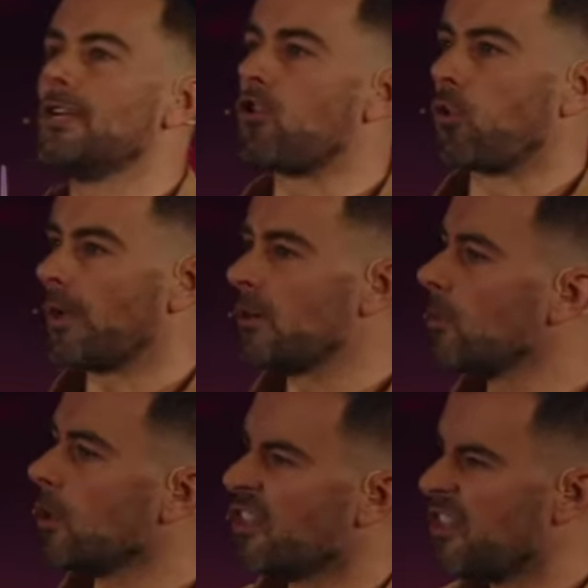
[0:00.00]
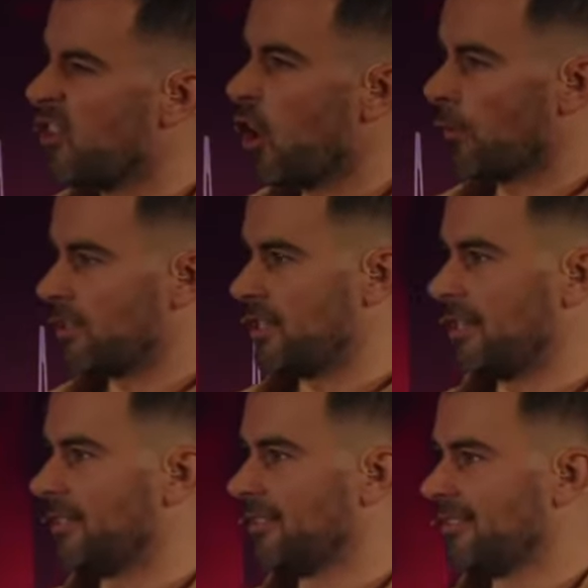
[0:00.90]
incredible
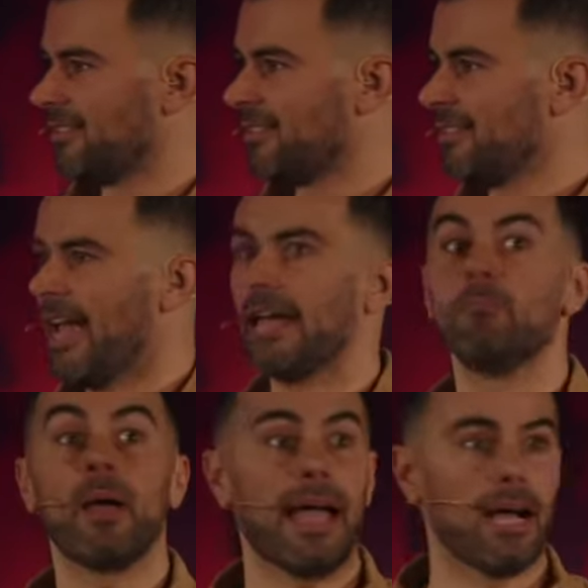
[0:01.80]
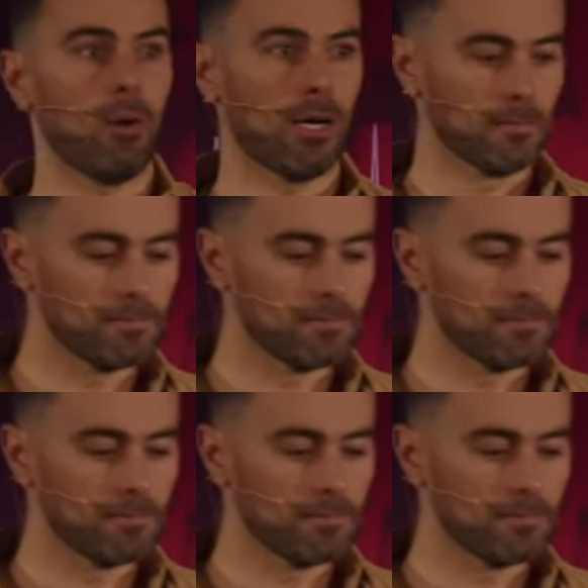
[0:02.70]
authority and power.